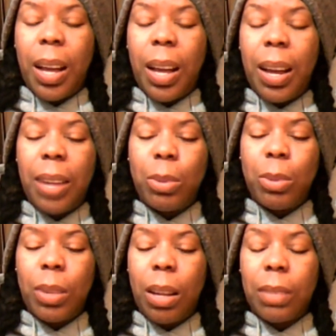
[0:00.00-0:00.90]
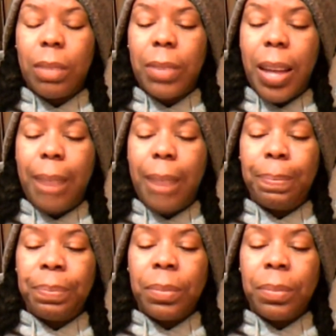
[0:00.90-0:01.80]
I do a lot of that.
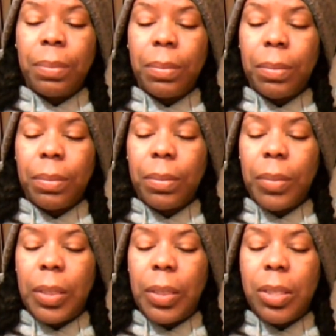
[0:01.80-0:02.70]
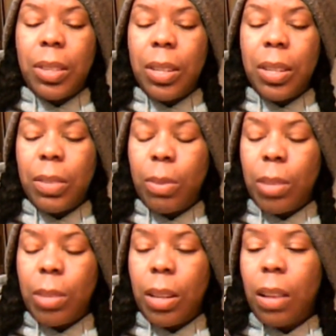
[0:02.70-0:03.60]
Things
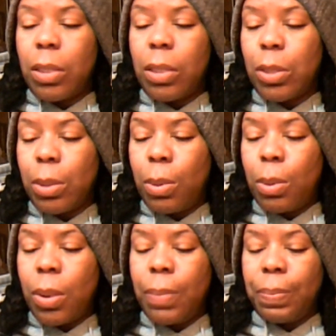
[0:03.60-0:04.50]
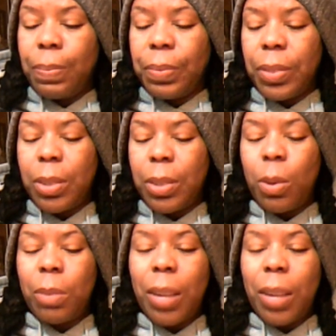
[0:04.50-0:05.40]
from the dollar store.
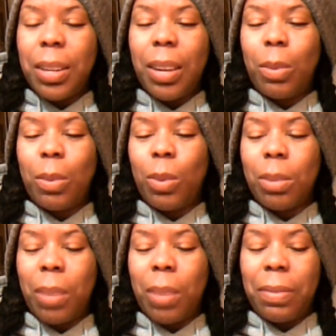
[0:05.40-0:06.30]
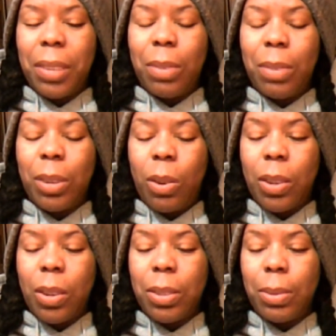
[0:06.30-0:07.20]
So, and right now, one of my favorite
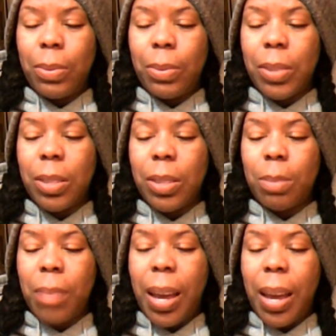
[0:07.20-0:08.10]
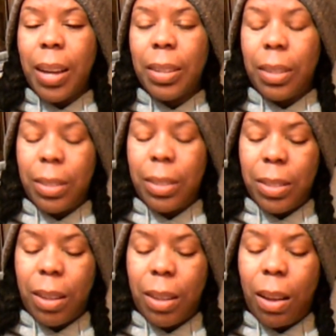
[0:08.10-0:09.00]
cartoons is
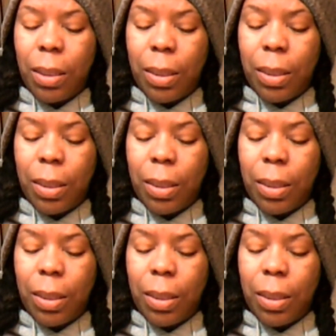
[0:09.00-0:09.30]
Doc.